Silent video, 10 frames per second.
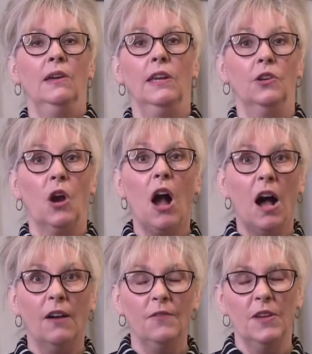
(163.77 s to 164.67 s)
in your
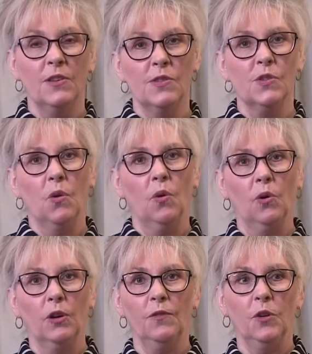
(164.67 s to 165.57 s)
office,
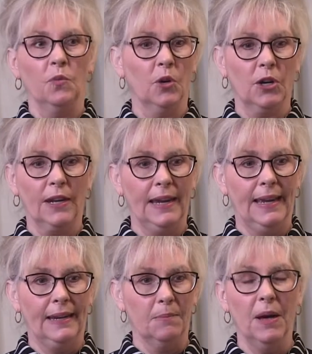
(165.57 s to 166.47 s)
or if you work
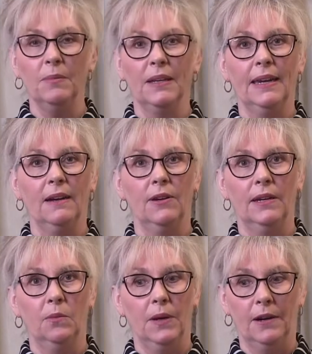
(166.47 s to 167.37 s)
in a public
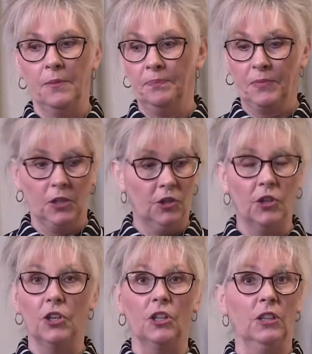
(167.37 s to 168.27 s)
area where you're
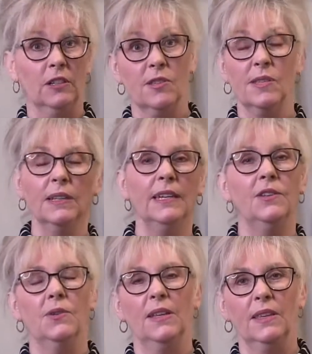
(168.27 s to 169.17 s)
going to look silly
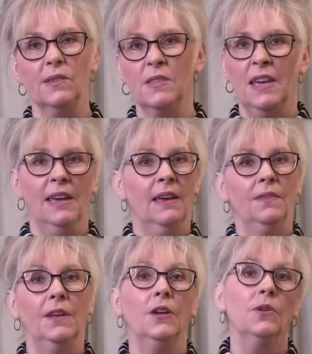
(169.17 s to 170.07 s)
doing this,
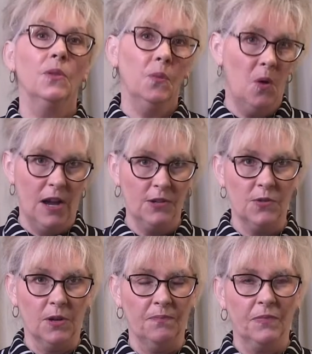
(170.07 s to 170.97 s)
then go to the
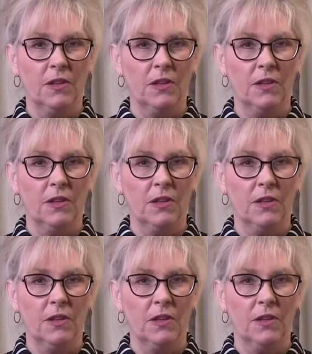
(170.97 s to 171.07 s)
washroom.